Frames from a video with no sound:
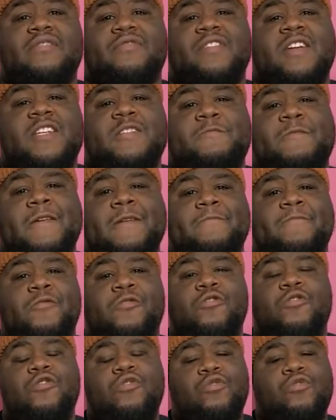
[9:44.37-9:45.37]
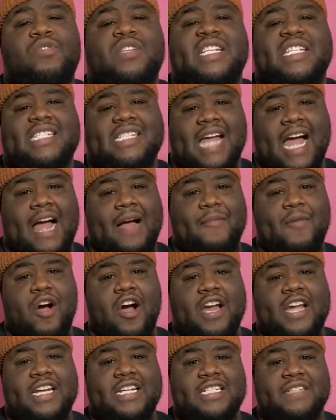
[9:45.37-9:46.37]
rich people who the stock
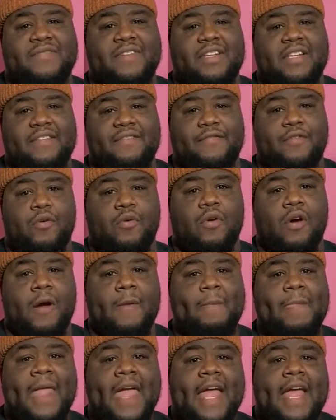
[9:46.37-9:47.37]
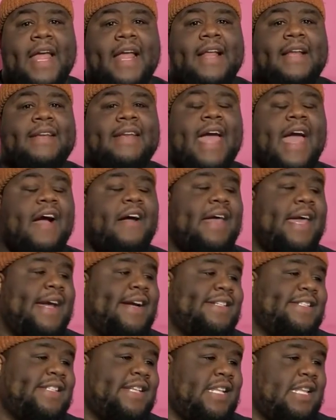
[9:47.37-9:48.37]
market is really for. Now,
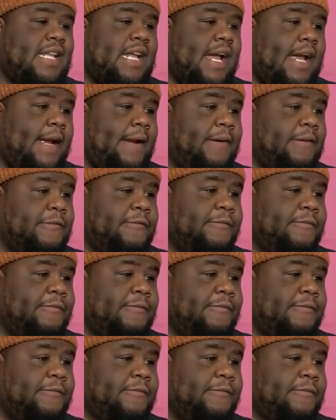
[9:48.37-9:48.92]
here's the thing.